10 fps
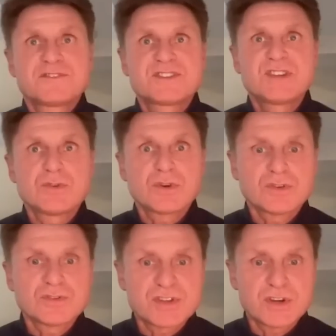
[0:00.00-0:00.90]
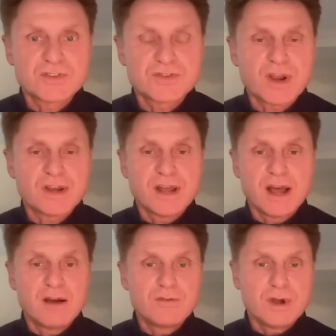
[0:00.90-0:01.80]
zero concerns right
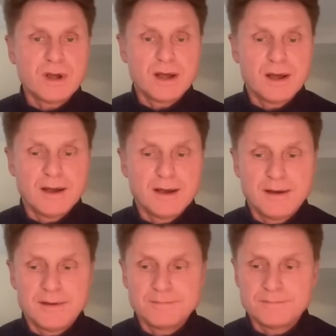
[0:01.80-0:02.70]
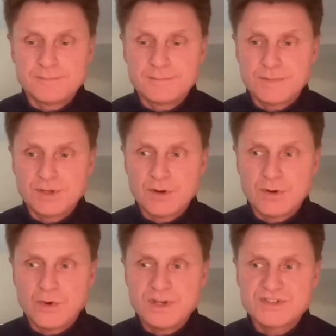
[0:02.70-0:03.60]
now. Um, you know,
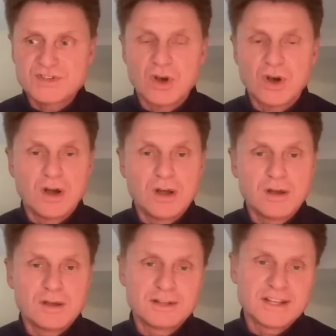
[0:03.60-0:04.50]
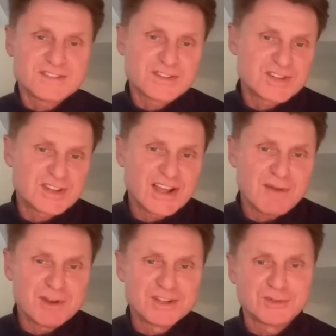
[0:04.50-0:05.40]
we saw Leicester City
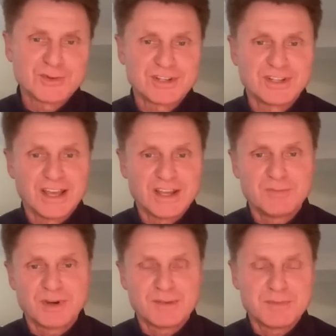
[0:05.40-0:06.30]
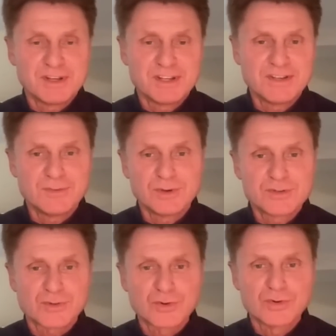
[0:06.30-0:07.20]
coming into it late, but I mean, he
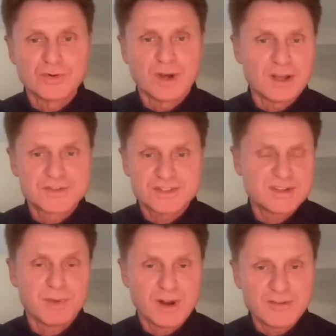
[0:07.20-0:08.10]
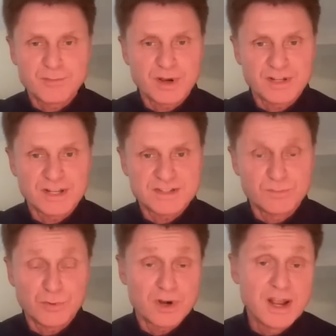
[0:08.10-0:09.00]
withdrew uh, just about everybody that's
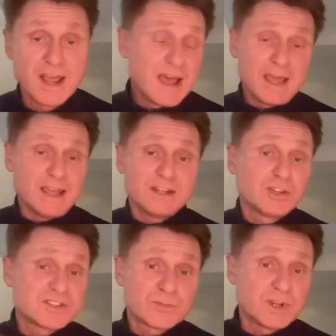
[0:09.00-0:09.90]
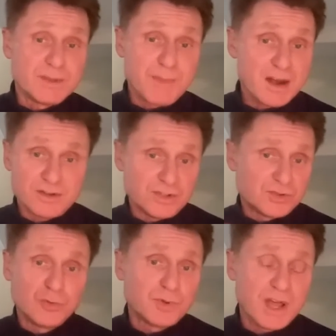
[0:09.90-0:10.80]
important. It, it, doesn't really matter. The
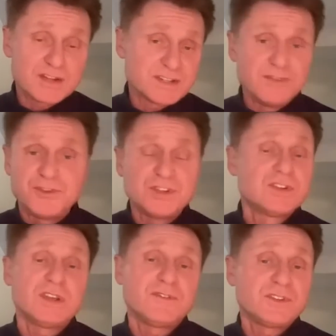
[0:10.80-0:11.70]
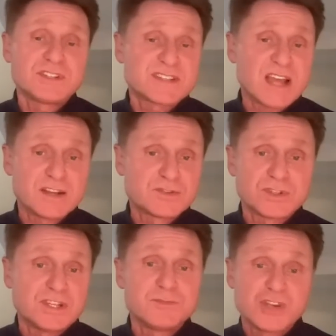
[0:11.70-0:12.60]
two players, if he if he decided to
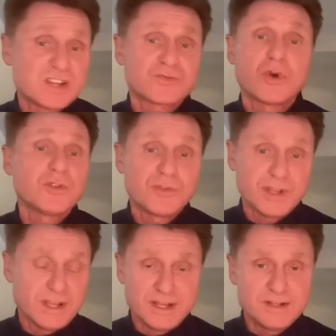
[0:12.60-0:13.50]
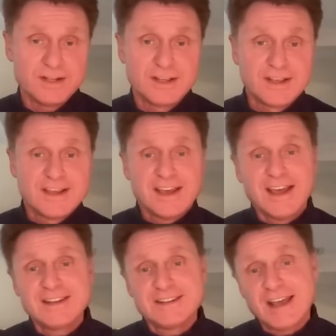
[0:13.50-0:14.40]
keep just Rodri in
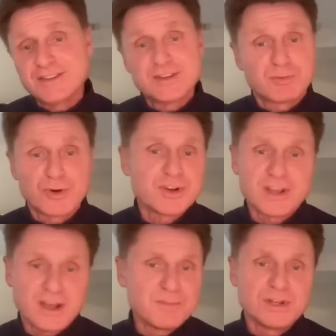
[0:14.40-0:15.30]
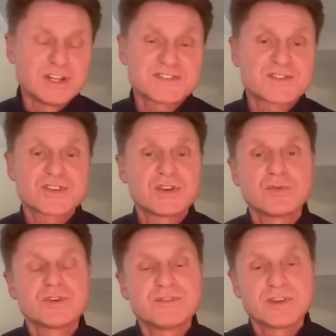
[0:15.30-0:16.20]
and and De Bruyne. I mean, Leicester City
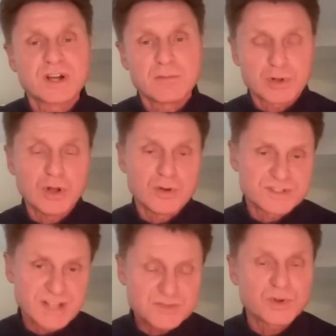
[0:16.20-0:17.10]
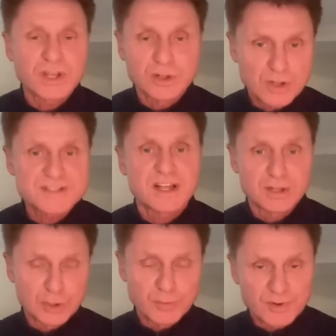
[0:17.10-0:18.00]
wouldn't even come close. That's where they lost that
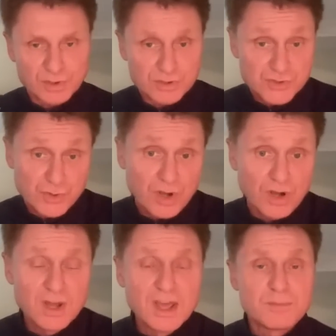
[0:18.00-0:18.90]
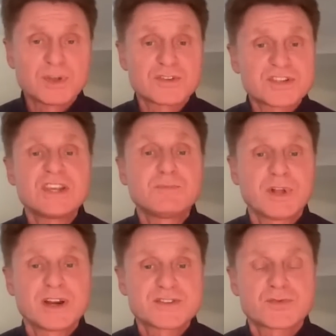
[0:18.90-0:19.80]
little bit of control because key
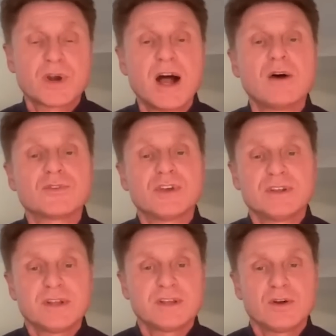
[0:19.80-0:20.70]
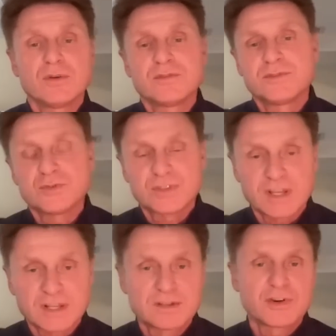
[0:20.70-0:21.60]
players were out. And you know, if you
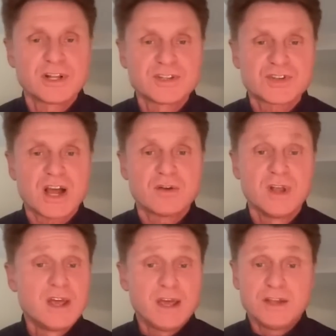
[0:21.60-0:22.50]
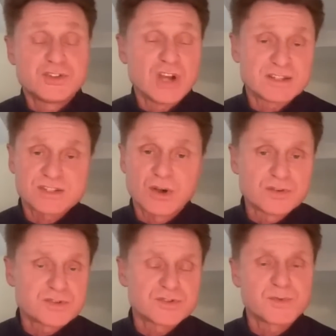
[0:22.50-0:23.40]
take Grealish out and John
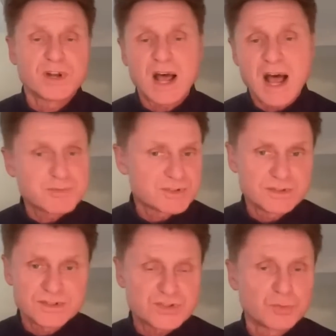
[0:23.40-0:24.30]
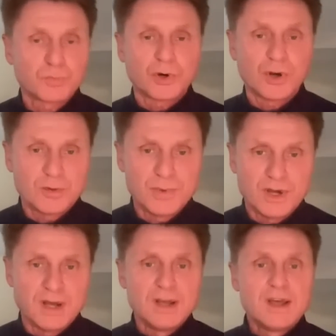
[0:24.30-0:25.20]
Stones, who's been absolutely superb
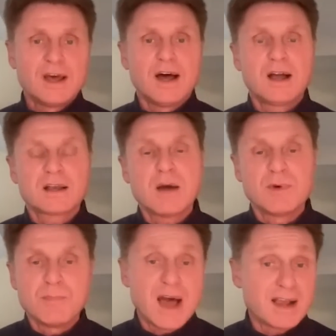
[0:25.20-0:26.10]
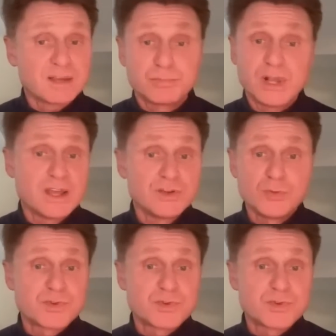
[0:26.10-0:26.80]
uh, uh, coming back and playing new